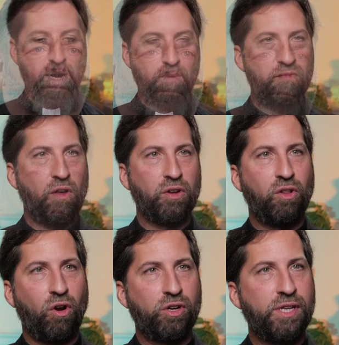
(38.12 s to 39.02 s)
I'm Father
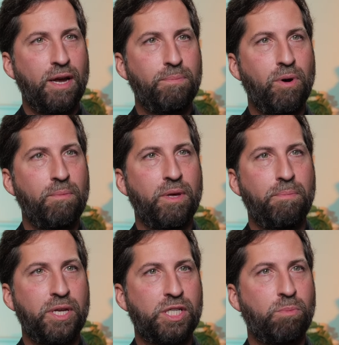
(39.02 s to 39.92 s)
Clark Sampo. I'm the
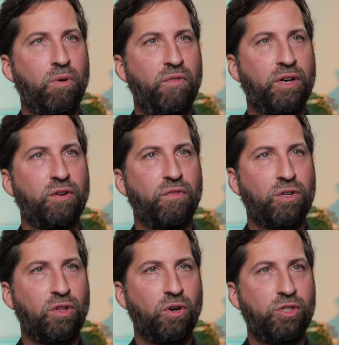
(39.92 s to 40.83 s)
Episcopal Vicar for
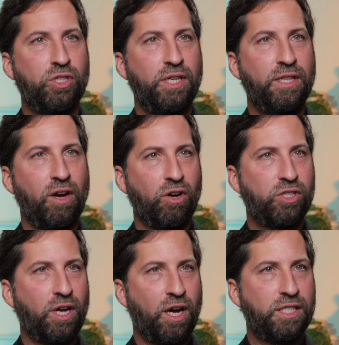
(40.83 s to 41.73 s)
Clergy in the
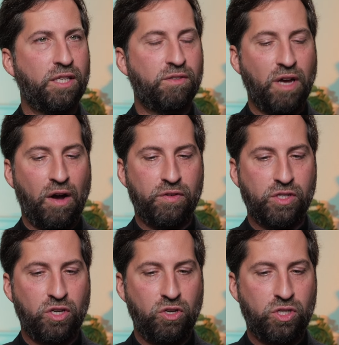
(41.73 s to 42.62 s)
Archdiocese of
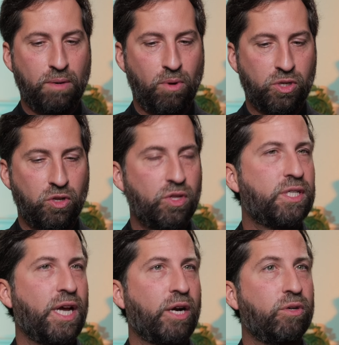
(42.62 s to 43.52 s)
Galveston-Houston. I'm also the
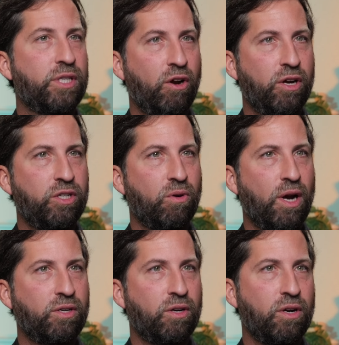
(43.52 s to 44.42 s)
Secretariat
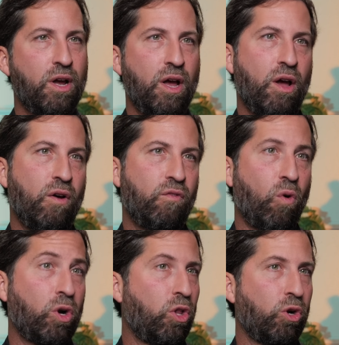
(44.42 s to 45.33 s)
Director
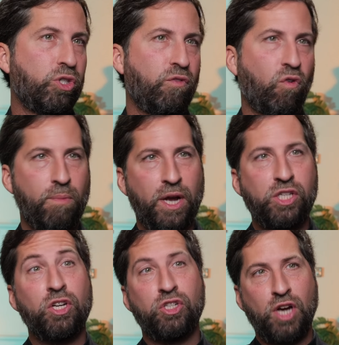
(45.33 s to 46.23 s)
for Clergy
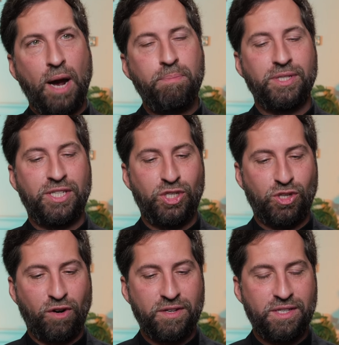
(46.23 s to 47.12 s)
Formation and Chaplaincy
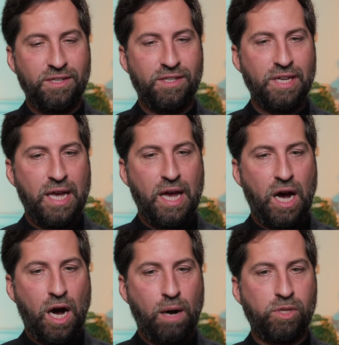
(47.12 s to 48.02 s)
Services.
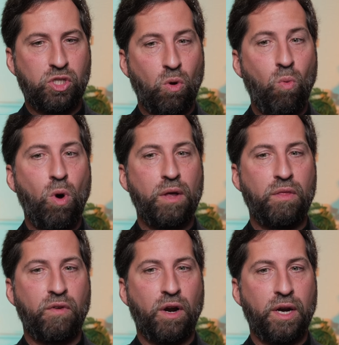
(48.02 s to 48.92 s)
And so one
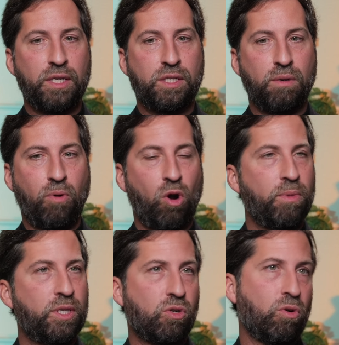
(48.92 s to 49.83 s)
of the various
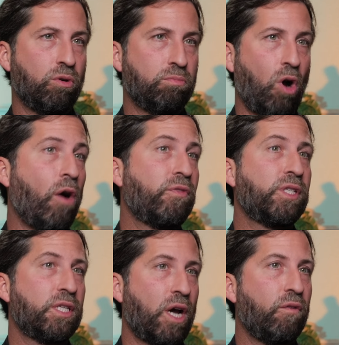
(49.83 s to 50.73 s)
departments or
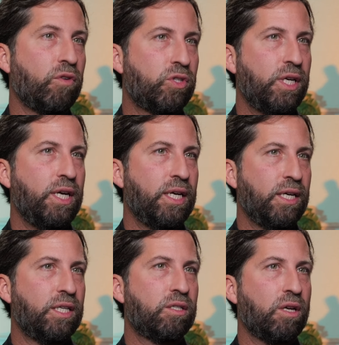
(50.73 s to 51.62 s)
offices I oversee
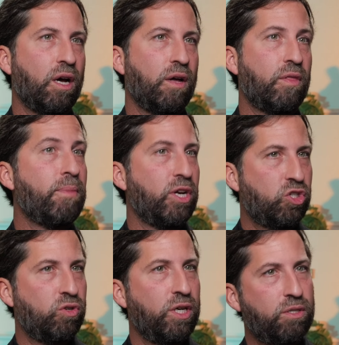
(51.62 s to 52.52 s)
is the
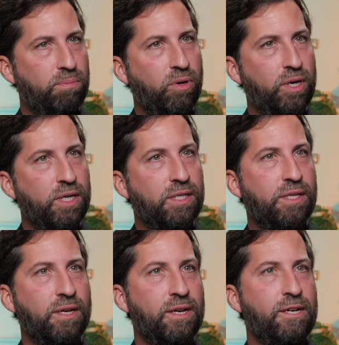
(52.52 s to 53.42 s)
Ministry to Priest.